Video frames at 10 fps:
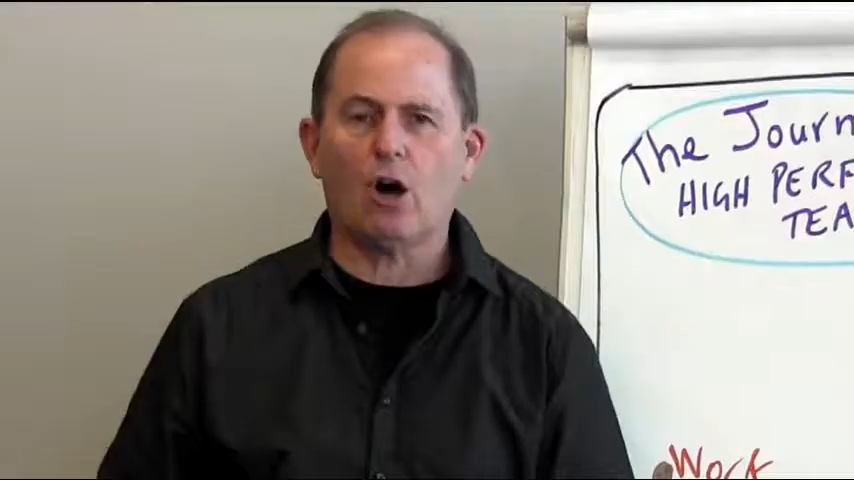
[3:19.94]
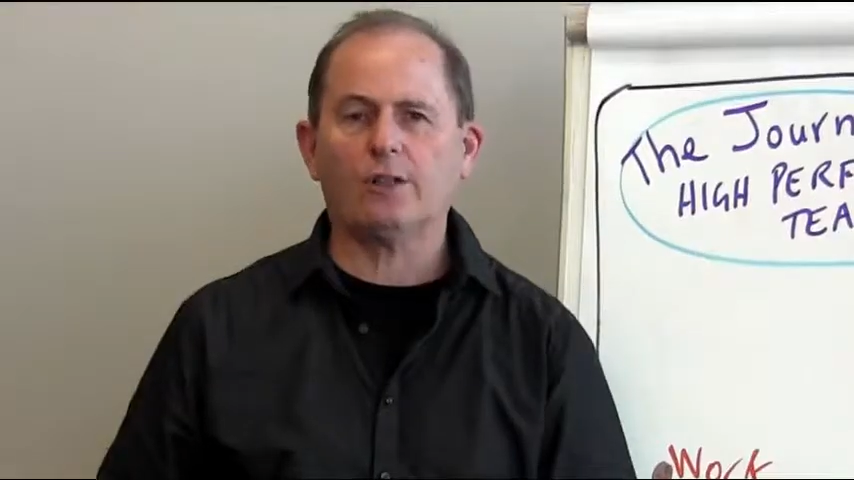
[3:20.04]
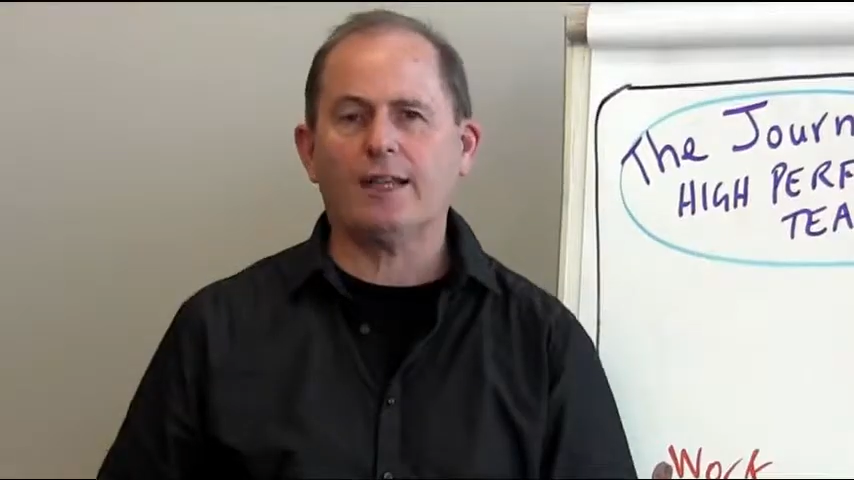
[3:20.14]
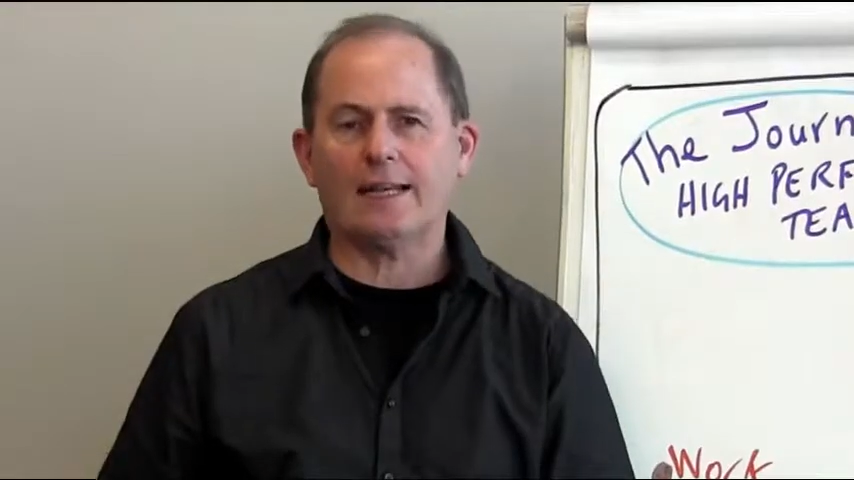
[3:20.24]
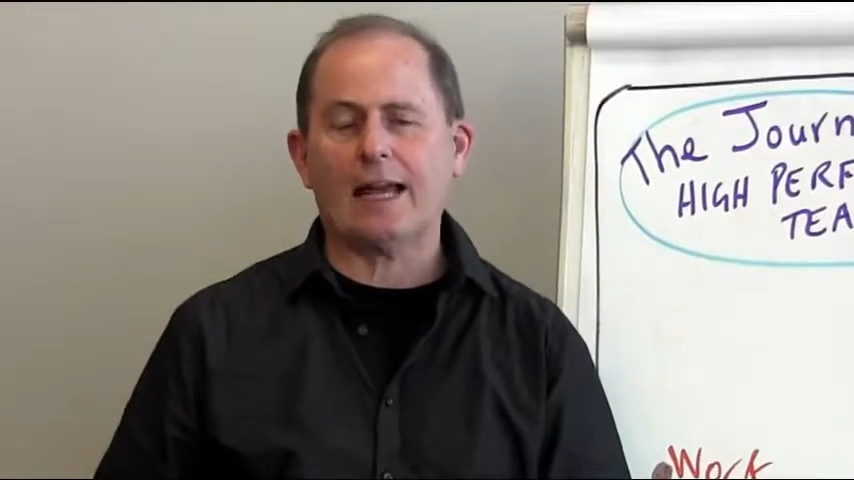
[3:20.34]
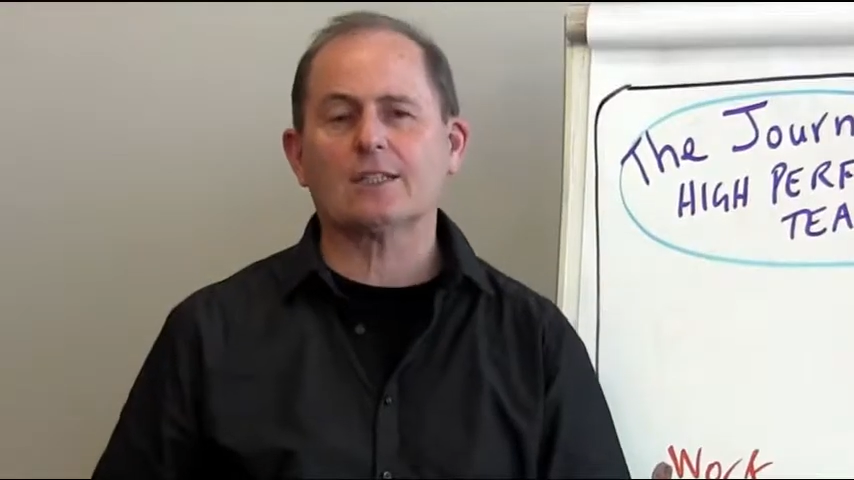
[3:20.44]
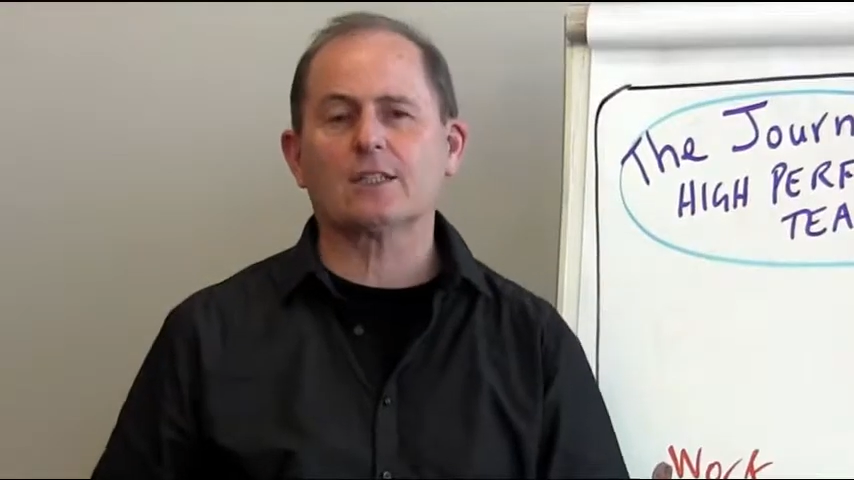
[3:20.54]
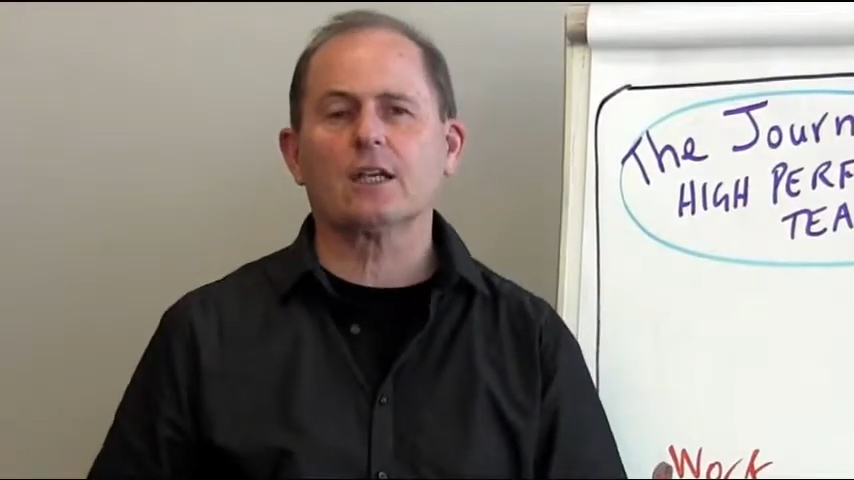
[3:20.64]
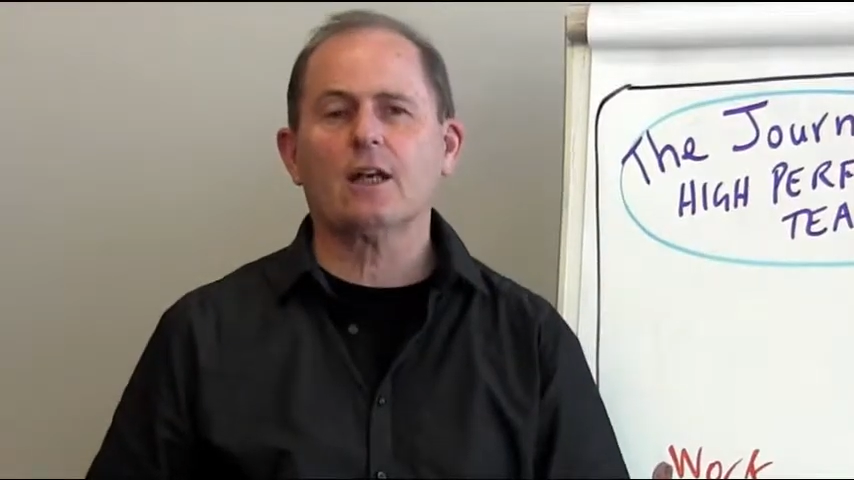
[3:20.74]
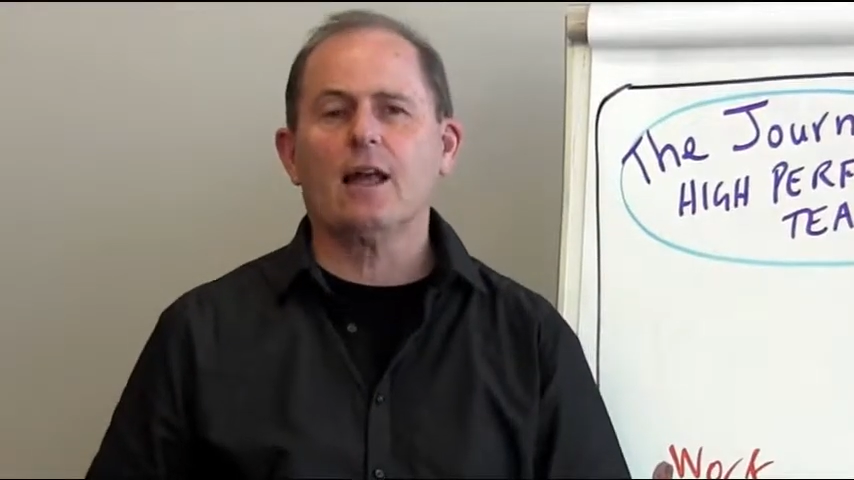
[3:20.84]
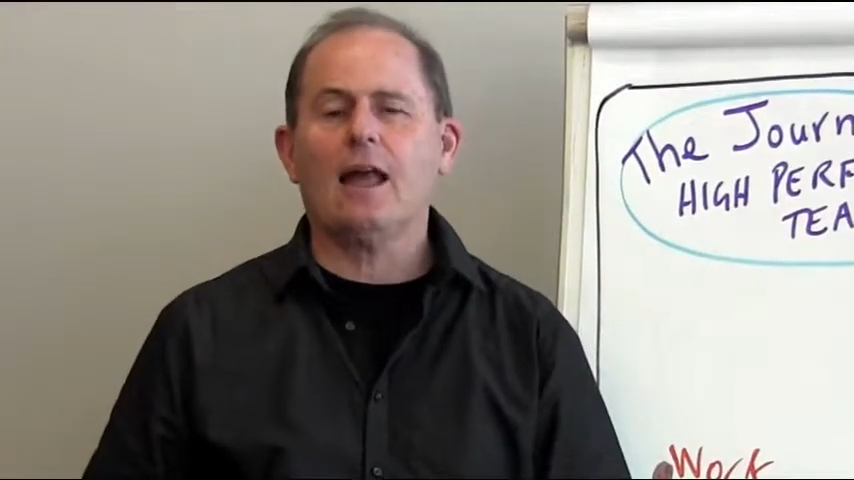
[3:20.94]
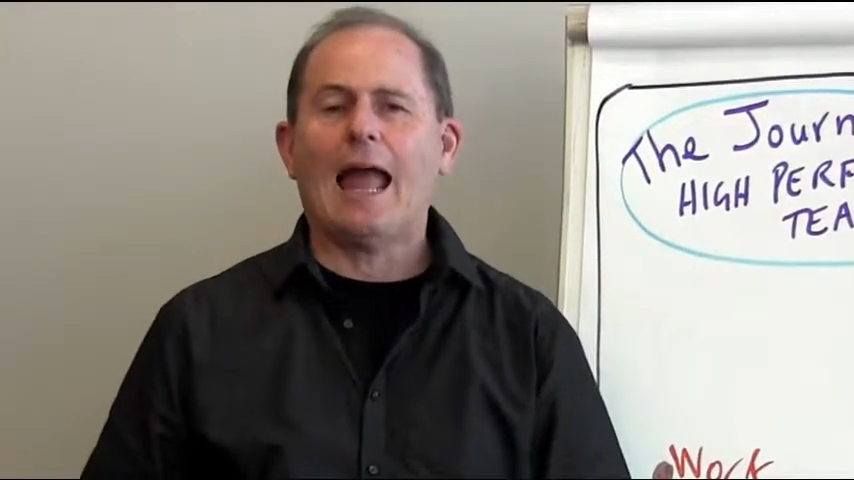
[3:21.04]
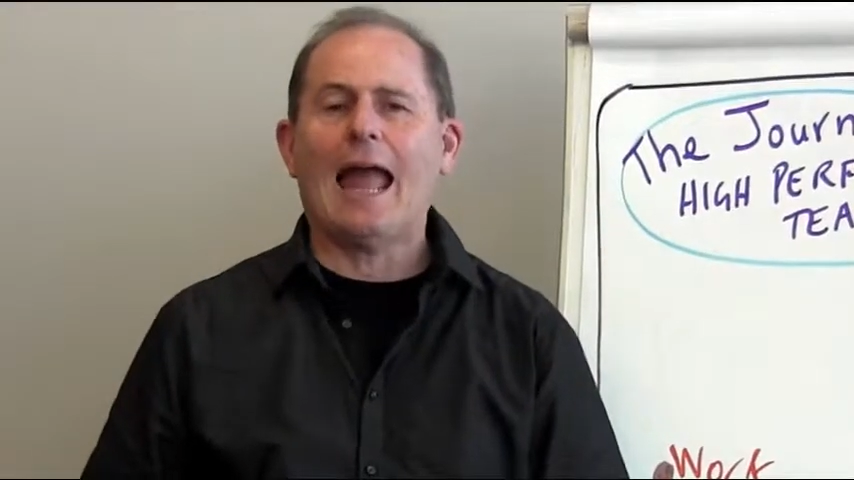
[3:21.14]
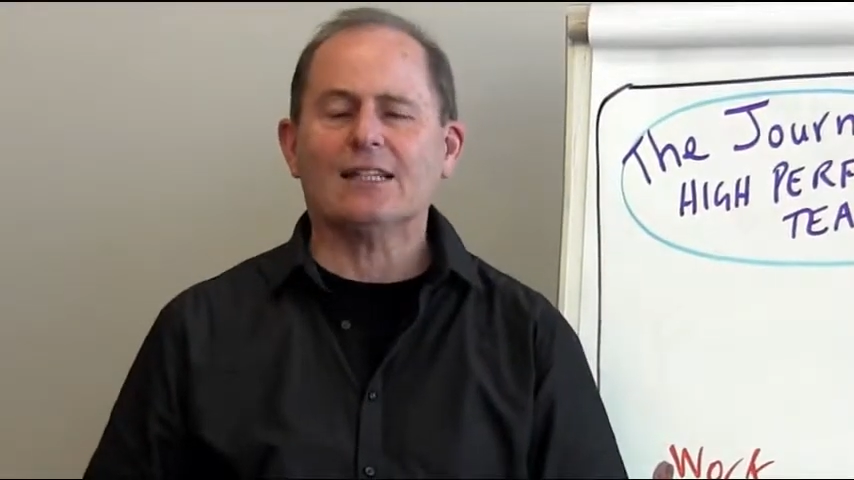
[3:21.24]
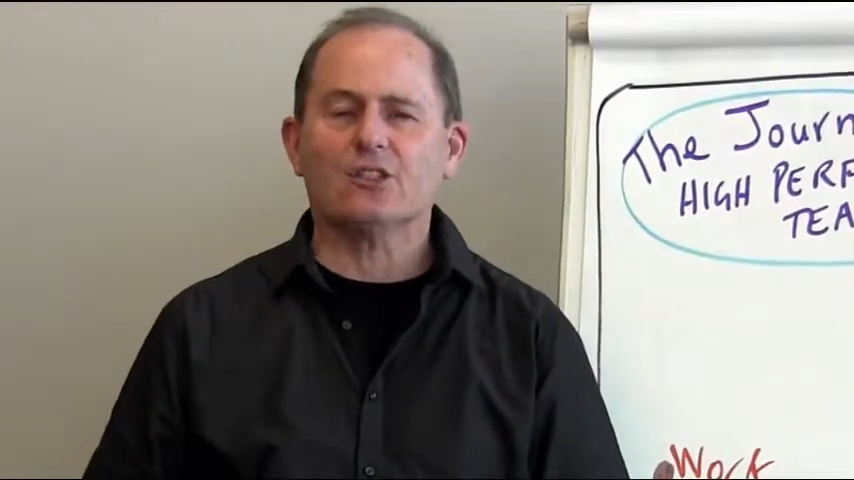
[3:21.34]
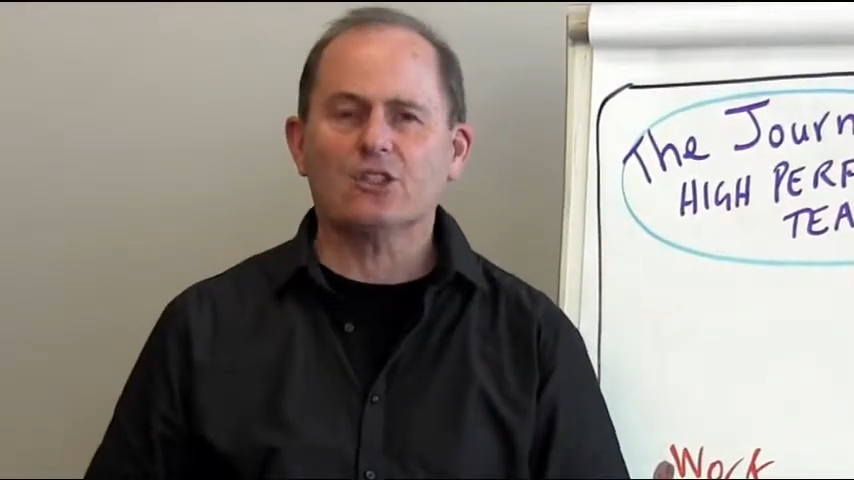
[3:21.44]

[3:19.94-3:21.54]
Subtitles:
contact us at